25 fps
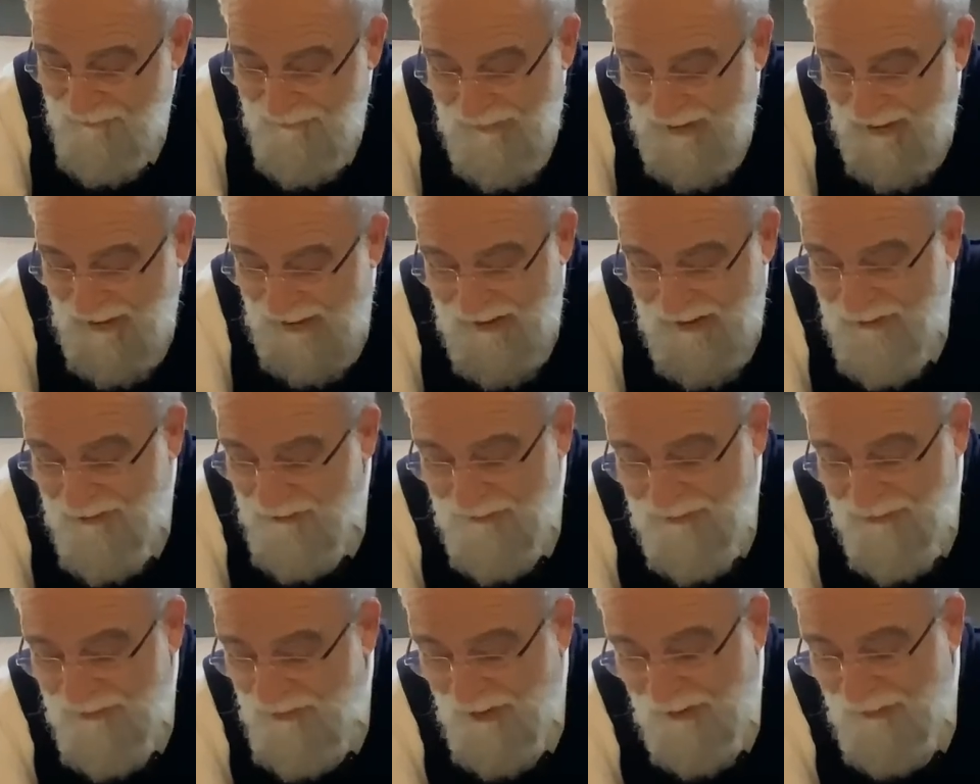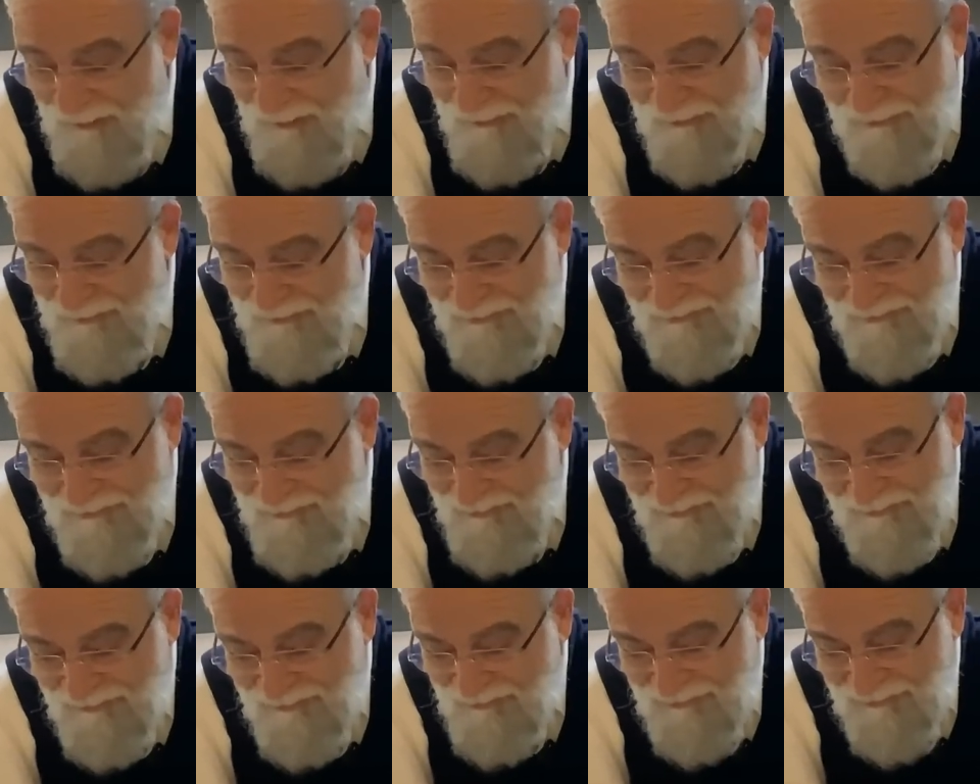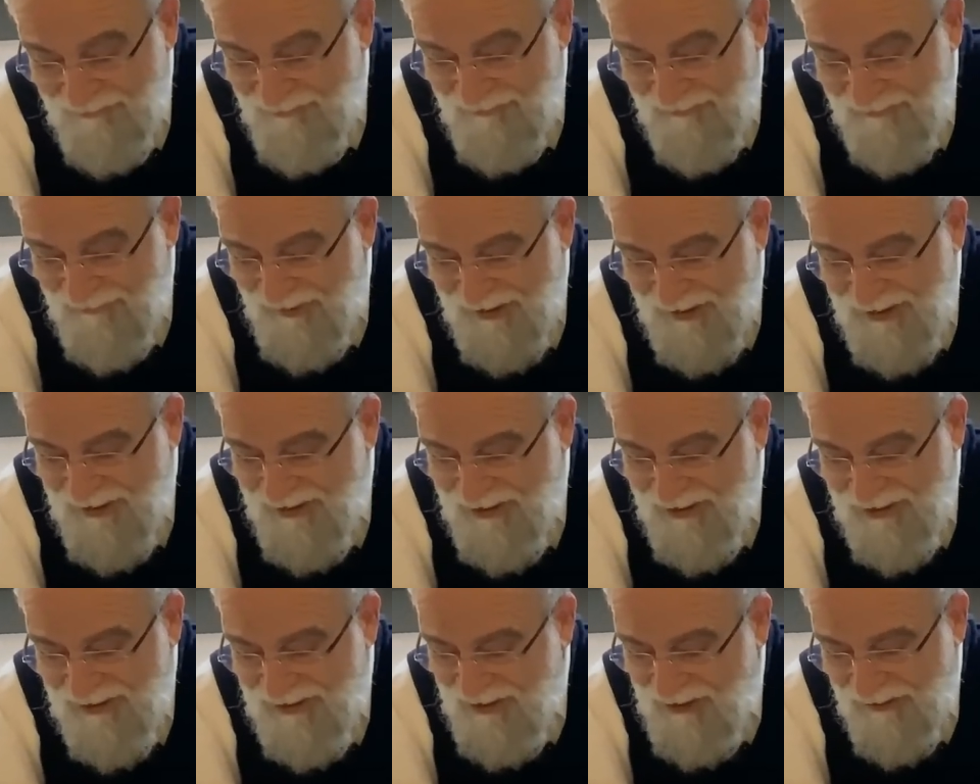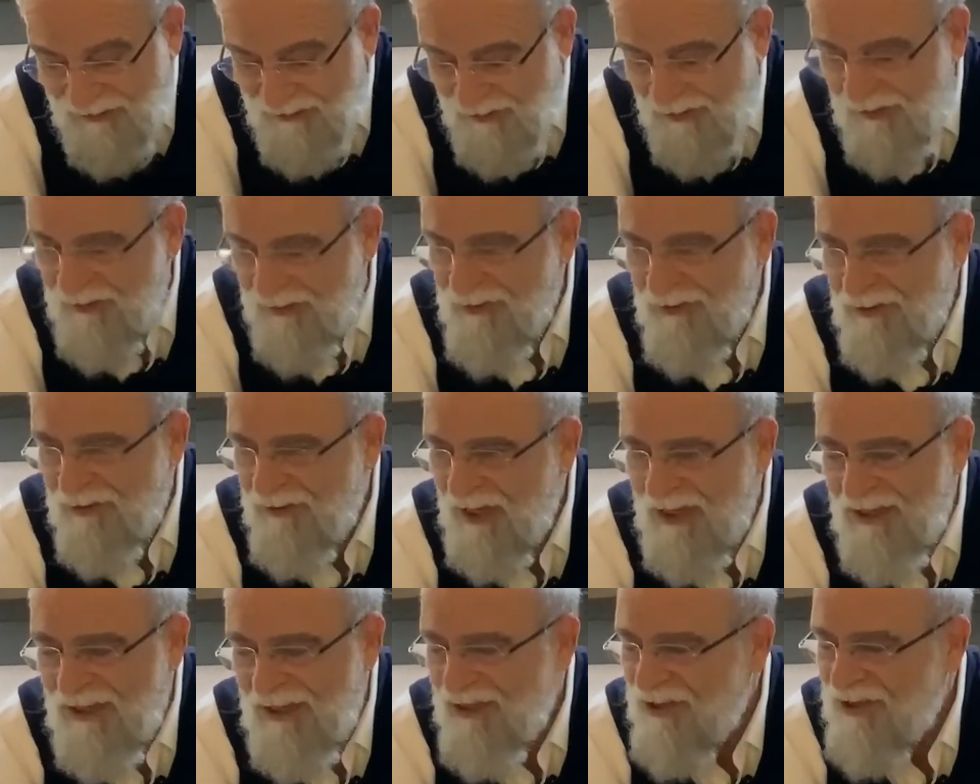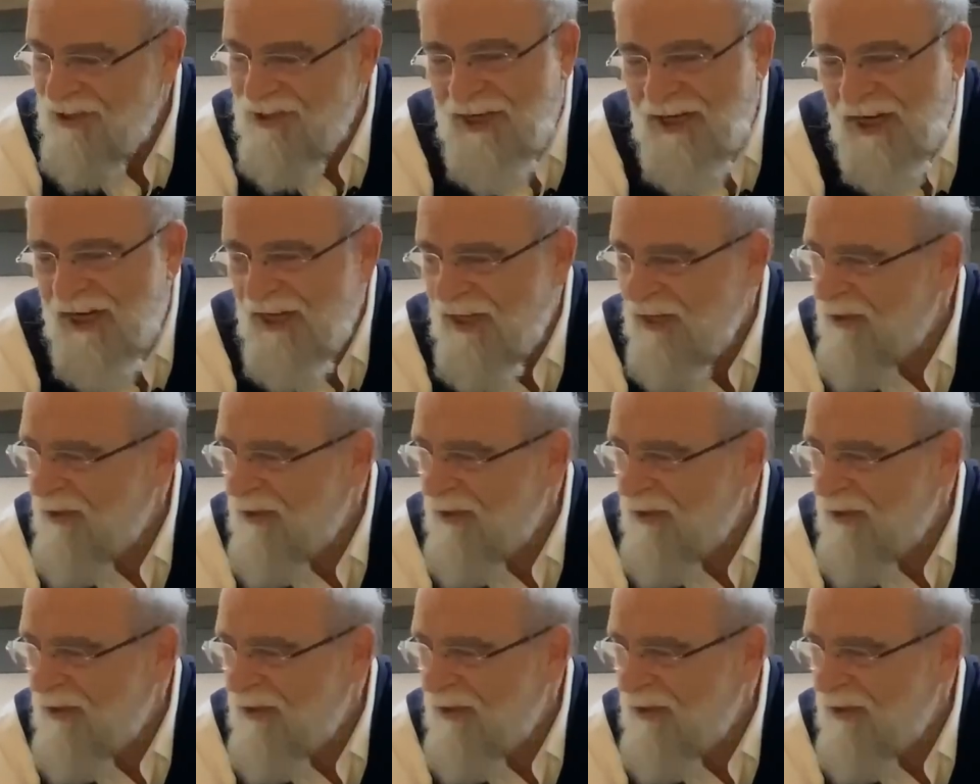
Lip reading: I don't know. It's so they just take